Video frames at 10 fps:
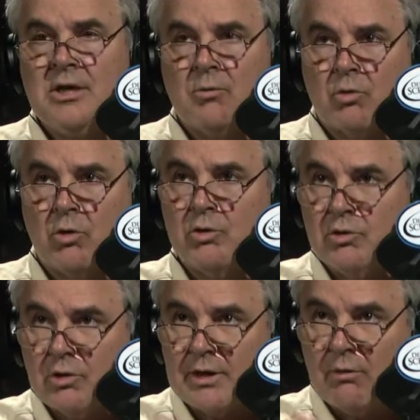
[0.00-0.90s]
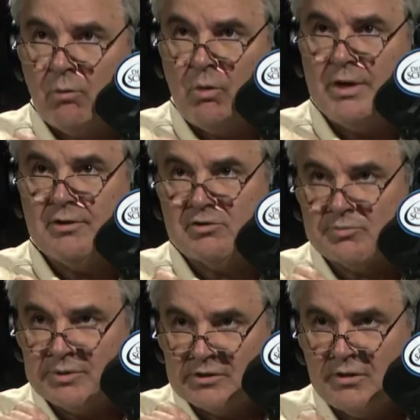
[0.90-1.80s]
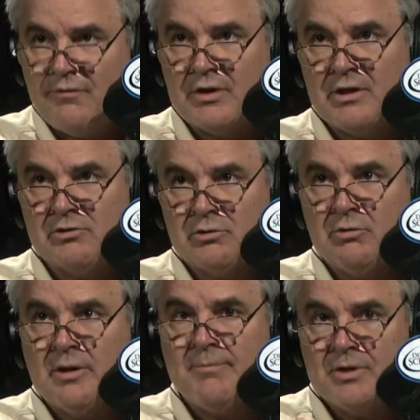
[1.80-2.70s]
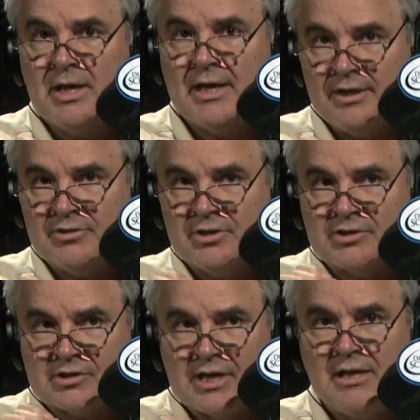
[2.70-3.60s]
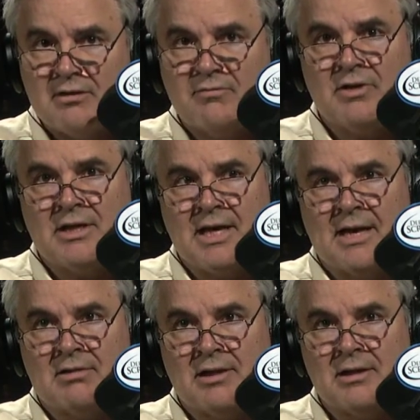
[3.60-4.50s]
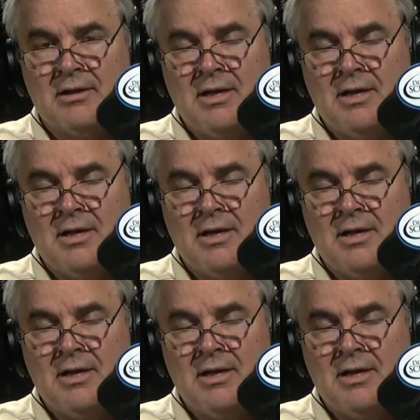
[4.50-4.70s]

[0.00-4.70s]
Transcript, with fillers: We're only going to look at one specific issue, yet is distinctively Catholic,